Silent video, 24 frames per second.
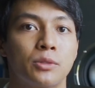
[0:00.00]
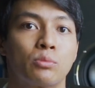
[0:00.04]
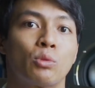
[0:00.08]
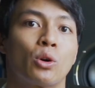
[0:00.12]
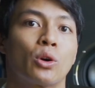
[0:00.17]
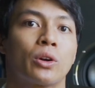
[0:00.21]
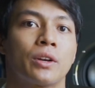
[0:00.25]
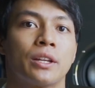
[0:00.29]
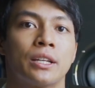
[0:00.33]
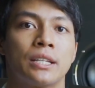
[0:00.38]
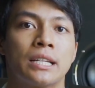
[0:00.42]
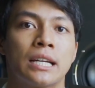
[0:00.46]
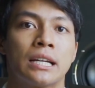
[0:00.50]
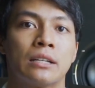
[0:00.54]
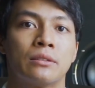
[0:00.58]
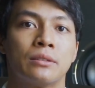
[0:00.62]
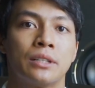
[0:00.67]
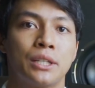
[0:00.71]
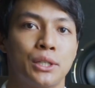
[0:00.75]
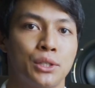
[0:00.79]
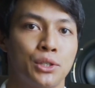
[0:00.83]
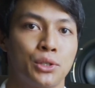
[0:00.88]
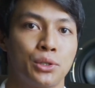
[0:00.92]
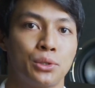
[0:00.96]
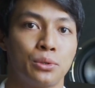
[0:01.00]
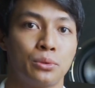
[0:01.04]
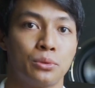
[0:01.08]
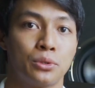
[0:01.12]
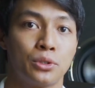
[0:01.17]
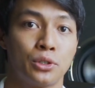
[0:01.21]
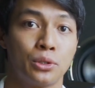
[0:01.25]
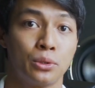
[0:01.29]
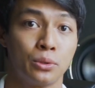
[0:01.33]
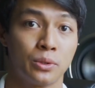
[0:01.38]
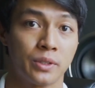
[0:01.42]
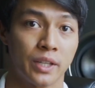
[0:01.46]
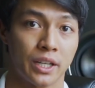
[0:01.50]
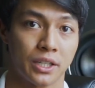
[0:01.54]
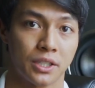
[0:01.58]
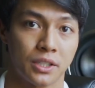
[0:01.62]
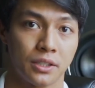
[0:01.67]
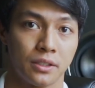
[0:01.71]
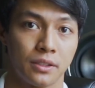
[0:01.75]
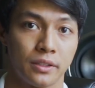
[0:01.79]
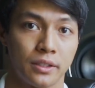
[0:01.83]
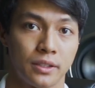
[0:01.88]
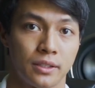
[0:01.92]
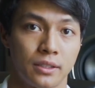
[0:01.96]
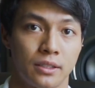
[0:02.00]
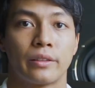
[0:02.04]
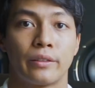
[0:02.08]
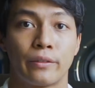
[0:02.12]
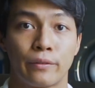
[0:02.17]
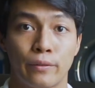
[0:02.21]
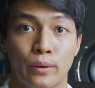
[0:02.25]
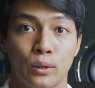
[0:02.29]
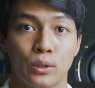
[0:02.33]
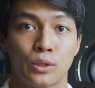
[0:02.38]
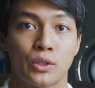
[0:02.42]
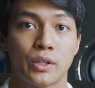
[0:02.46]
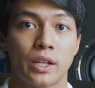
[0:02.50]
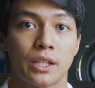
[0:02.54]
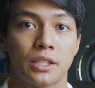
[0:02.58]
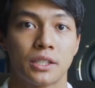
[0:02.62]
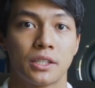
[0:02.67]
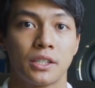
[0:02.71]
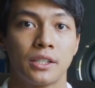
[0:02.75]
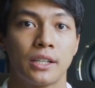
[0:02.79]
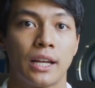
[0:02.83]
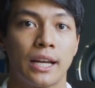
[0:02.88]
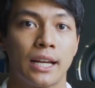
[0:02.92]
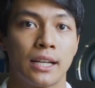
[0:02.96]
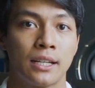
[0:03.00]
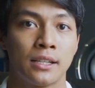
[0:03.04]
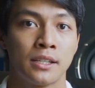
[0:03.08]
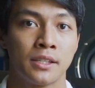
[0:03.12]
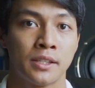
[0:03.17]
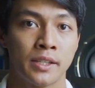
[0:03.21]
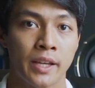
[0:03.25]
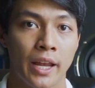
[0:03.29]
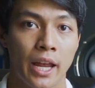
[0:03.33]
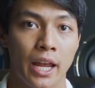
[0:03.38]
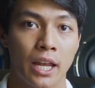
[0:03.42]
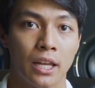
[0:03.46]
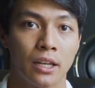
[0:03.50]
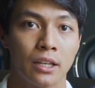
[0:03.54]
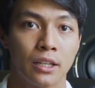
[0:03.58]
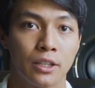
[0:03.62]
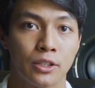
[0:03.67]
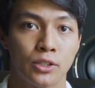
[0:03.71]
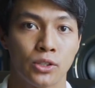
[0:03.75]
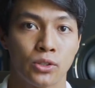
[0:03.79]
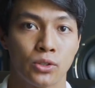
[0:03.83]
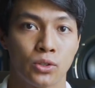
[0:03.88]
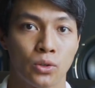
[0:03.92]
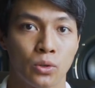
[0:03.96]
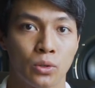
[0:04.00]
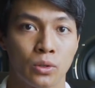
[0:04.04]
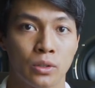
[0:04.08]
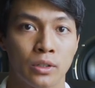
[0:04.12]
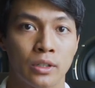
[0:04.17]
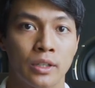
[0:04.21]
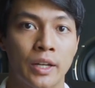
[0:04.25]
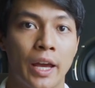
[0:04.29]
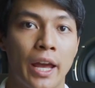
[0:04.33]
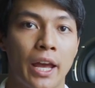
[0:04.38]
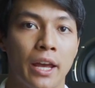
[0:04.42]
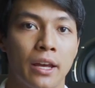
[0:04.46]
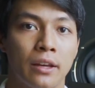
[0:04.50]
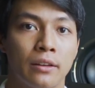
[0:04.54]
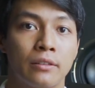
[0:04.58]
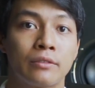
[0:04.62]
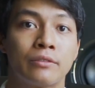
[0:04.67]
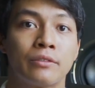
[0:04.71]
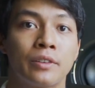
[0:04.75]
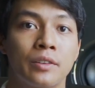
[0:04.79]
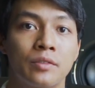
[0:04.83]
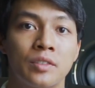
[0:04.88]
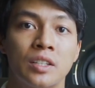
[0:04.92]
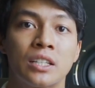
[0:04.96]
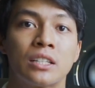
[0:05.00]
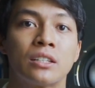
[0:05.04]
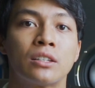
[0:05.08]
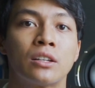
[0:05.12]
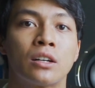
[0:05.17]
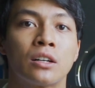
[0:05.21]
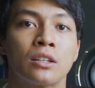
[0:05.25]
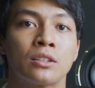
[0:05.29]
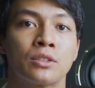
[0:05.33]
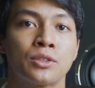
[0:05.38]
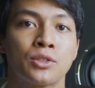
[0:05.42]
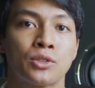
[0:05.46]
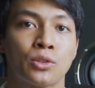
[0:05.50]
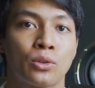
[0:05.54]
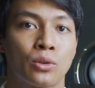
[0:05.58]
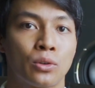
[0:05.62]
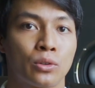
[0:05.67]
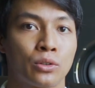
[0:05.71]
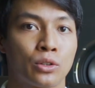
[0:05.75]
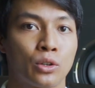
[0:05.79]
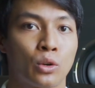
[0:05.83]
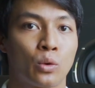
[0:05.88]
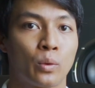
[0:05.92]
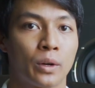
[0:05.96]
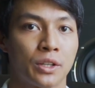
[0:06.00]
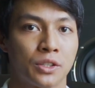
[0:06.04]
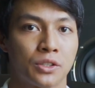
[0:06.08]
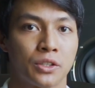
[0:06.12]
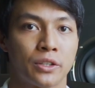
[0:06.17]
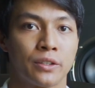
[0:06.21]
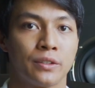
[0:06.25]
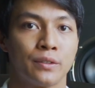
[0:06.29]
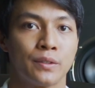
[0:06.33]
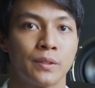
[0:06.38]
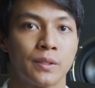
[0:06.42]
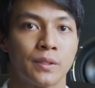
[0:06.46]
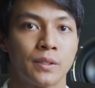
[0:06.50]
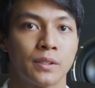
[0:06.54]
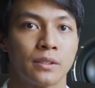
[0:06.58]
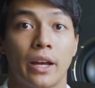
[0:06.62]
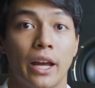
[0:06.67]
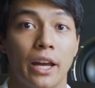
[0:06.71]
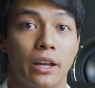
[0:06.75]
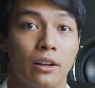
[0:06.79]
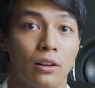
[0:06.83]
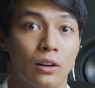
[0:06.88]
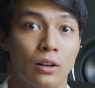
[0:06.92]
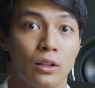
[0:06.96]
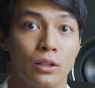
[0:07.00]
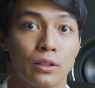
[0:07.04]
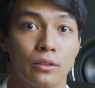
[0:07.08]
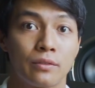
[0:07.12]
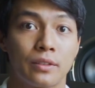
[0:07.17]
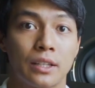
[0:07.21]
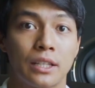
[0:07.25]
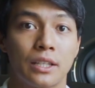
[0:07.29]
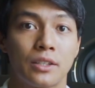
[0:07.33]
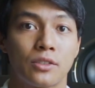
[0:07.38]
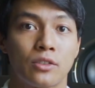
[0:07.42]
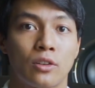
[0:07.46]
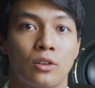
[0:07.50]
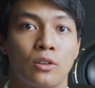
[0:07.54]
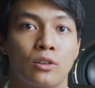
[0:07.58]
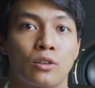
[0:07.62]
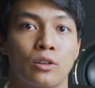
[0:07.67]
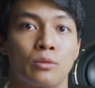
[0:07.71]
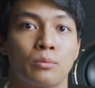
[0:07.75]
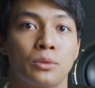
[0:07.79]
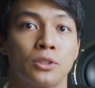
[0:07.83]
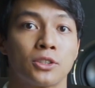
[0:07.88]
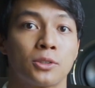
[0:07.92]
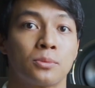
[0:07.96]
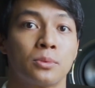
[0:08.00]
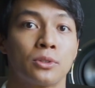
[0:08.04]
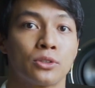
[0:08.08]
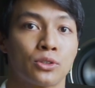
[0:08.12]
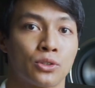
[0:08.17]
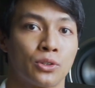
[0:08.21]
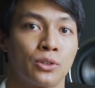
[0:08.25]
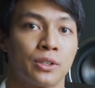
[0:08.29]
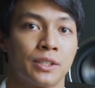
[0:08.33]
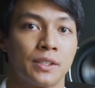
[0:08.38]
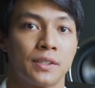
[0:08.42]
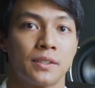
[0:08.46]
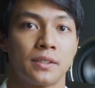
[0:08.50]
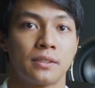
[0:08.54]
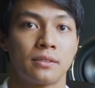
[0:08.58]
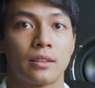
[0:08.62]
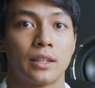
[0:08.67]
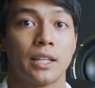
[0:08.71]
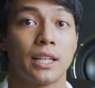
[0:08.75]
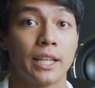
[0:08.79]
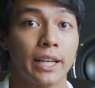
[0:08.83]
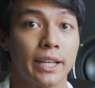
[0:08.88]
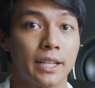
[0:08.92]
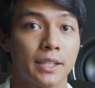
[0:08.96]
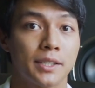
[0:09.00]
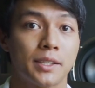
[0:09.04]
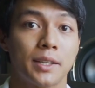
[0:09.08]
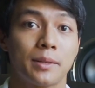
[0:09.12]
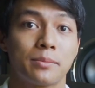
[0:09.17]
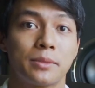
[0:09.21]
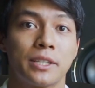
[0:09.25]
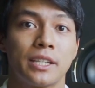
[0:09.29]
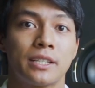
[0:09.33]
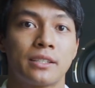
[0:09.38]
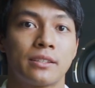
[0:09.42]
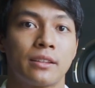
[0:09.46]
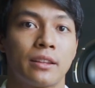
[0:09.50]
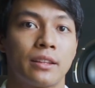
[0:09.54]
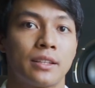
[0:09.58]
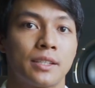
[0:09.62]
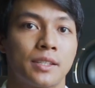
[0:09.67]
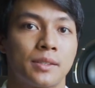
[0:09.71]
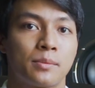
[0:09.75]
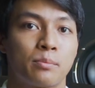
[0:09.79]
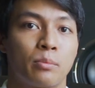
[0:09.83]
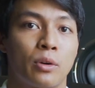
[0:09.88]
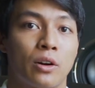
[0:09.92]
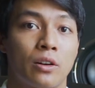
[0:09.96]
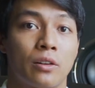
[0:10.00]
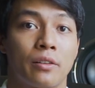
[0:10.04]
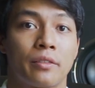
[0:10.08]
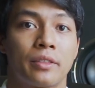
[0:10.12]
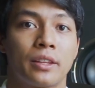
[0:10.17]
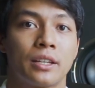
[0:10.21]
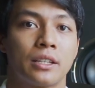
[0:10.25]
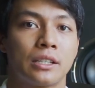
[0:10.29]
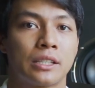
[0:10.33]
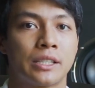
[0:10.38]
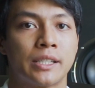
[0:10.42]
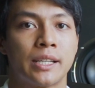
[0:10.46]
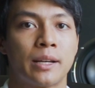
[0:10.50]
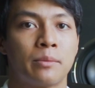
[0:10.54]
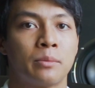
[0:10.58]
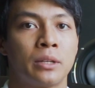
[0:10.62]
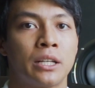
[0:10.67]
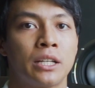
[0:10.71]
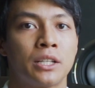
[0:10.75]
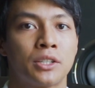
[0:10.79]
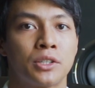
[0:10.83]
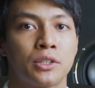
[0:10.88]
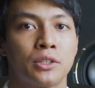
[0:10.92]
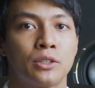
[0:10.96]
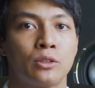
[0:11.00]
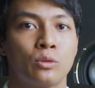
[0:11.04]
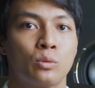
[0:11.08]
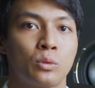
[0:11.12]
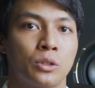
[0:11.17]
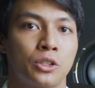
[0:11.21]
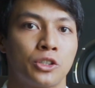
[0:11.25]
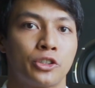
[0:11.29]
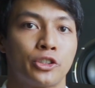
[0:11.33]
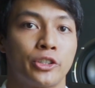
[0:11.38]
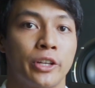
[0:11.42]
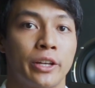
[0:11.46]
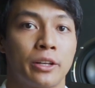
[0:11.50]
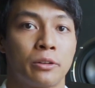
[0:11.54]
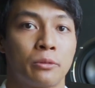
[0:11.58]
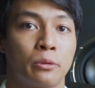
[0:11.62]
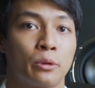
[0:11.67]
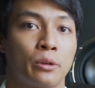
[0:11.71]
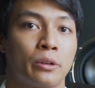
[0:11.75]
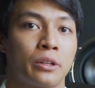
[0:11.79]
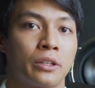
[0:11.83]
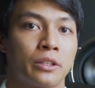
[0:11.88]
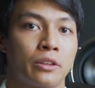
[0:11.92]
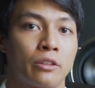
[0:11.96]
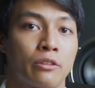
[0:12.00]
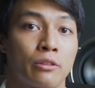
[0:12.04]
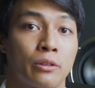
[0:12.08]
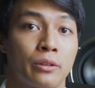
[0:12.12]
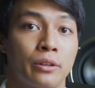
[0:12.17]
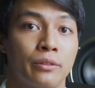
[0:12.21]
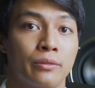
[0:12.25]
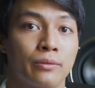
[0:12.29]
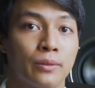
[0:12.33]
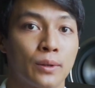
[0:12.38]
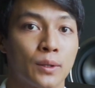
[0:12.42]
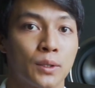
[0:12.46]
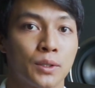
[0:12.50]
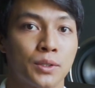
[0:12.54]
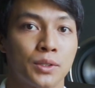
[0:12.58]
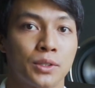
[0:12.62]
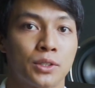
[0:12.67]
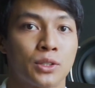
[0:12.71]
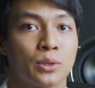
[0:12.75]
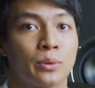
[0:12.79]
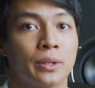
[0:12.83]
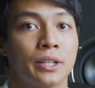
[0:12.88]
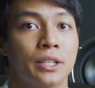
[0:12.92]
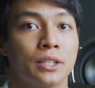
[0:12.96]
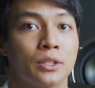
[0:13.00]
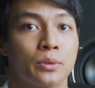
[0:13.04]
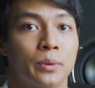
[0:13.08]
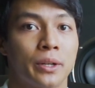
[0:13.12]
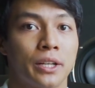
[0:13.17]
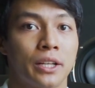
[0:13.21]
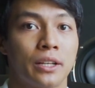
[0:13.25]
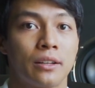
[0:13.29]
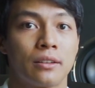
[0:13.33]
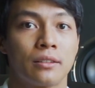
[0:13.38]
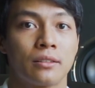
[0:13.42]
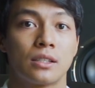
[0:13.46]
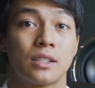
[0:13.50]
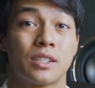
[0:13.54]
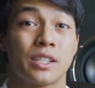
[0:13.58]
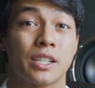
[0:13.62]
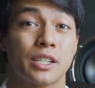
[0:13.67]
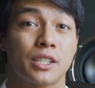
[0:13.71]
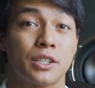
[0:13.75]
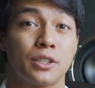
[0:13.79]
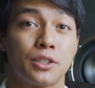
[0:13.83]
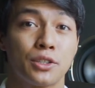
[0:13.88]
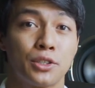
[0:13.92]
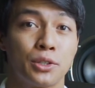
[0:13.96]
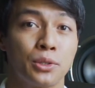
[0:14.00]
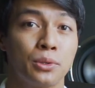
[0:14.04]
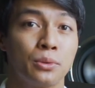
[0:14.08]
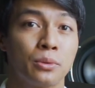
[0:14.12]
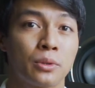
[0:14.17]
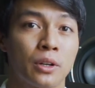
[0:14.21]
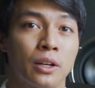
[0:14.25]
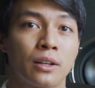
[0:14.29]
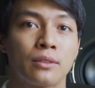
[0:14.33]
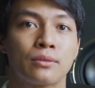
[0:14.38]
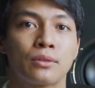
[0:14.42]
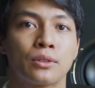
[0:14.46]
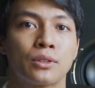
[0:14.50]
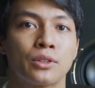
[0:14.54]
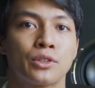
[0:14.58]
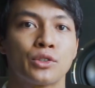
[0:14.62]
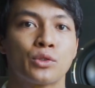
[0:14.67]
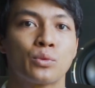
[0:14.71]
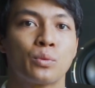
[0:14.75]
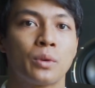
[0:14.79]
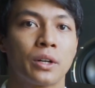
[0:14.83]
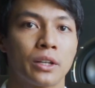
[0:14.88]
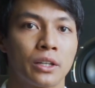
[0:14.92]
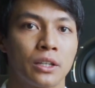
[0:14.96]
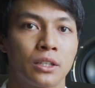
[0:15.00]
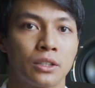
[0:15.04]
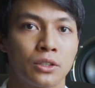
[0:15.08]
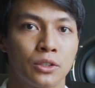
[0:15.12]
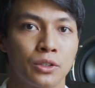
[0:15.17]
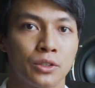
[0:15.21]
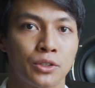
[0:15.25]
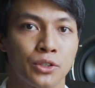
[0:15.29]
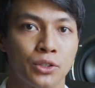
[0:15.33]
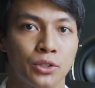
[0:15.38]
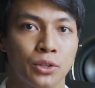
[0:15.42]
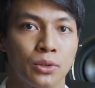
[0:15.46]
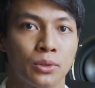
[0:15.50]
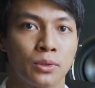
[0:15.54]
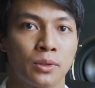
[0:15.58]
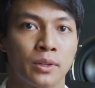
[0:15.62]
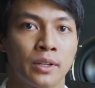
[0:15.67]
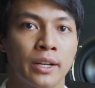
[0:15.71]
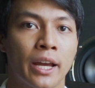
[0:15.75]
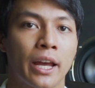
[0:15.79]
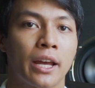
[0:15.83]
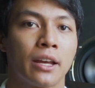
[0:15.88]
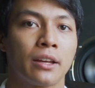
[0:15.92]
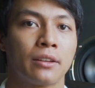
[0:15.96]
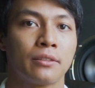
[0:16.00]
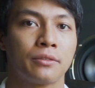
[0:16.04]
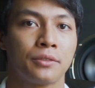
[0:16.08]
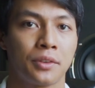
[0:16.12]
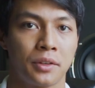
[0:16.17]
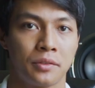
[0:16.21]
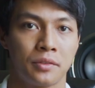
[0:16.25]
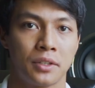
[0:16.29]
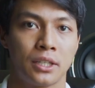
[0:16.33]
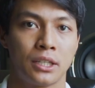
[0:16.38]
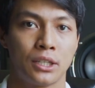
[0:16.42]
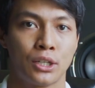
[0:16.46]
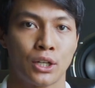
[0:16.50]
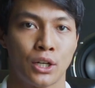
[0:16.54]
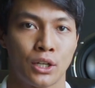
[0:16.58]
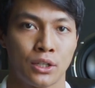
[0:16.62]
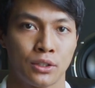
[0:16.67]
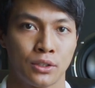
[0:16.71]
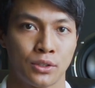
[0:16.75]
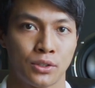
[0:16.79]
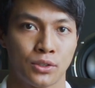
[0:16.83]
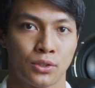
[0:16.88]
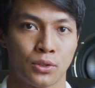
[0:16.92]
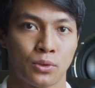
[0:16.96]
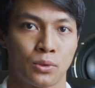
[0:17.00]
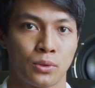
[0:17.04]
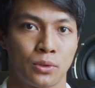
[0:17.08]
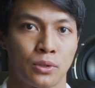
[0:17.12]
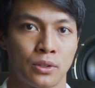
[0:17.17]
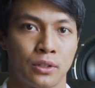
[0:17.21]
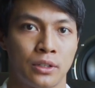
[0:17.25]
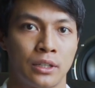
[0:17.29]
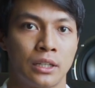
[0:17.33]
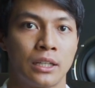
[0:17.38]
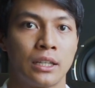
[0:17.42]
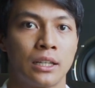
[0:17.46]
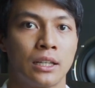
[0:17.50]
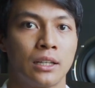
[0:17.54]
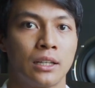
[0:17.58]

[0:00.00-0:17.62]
broken down into two sections. The first section has 80 scored and 50 non-scored questions, and all of these are multiple choice. The latest update to this part of the examination was January 31st, 2020. Section 2 covers 100 scored and 50 non-scored